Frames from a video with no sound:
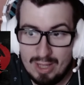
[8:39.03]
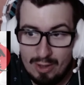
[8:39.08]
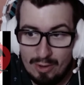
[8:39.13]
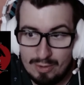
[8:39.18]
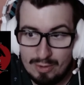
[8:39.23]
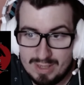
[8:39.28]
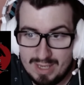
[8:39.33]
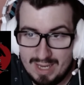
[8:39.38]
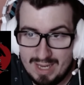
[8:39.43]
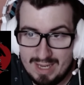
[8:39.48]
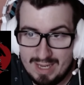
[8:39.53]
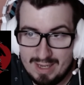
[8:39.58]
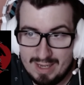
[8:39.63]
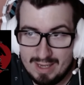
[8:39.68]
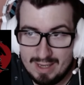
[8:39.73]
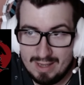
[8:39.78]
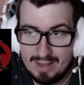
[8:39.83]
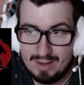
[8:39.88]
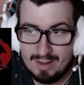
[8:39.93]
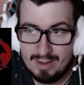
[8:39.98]
Okay,
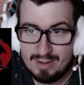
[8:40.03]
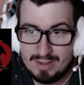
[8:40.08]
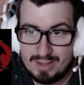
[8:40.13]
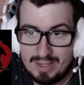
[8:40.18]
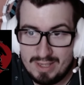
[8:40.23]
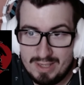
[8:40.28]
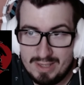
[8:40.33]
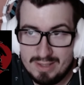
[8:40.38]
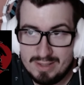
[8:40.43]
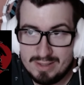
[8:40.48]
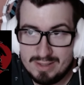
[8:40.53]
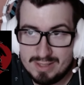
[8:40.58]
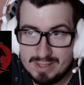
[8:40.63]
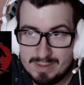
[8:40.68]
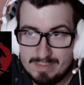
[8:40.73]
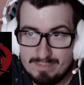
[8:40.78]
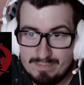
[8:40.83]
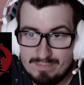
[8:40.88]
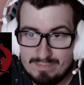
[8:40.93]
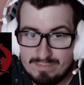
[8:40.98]
he's
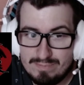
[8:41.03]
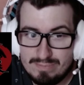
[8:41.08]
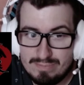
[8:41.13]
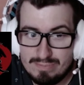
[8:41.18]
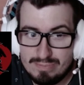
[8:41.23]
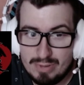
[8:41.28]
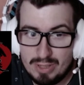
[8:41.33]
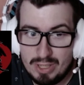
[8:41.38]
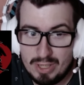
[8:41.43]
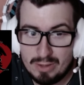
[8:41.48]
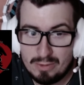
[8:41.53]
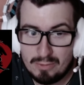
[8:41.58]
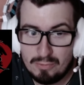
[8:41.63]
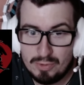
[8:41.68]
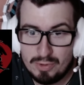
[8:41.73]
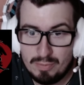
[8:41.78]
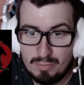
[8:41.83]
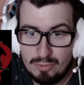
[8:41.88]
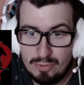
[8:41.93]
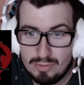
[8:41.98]
in a
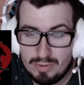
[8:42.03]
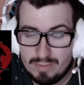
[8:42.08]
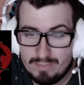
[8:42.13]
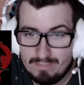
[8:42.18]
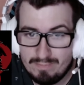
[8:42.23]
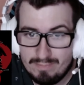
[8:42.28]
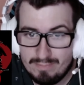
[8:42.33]
good mood,